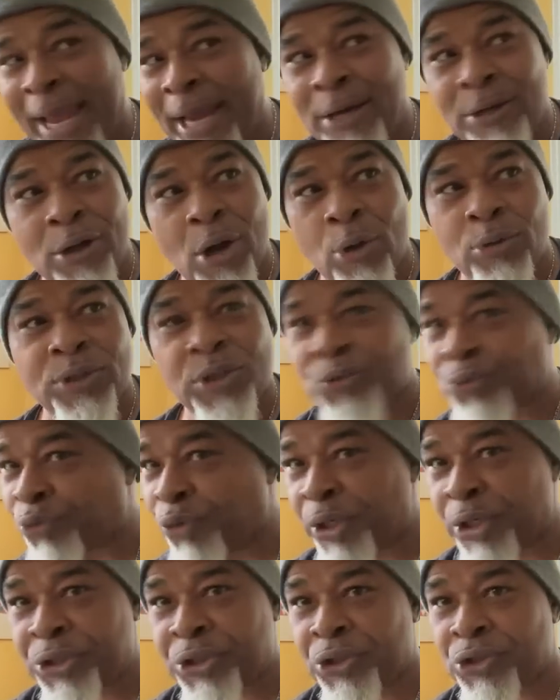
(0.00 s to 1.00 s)
Ain't no just
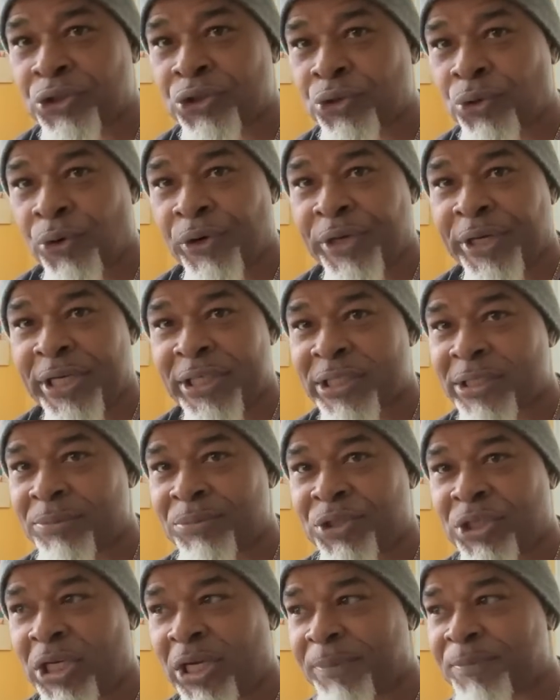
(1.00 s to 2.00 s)
running to the store to get some
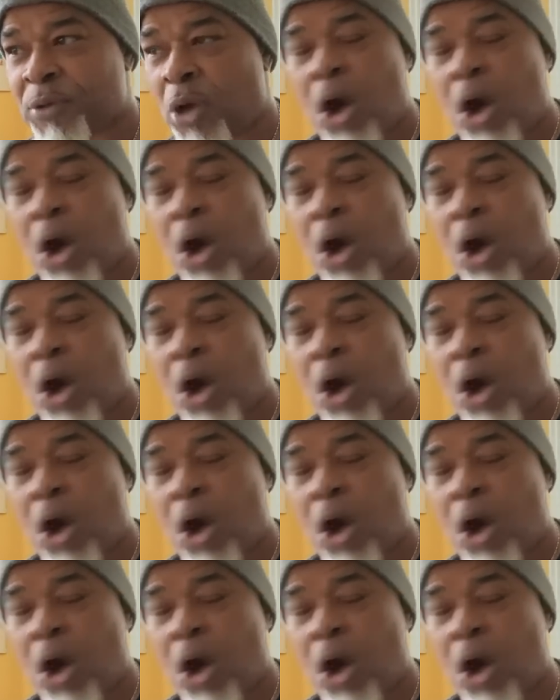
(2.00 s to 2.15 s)
chips.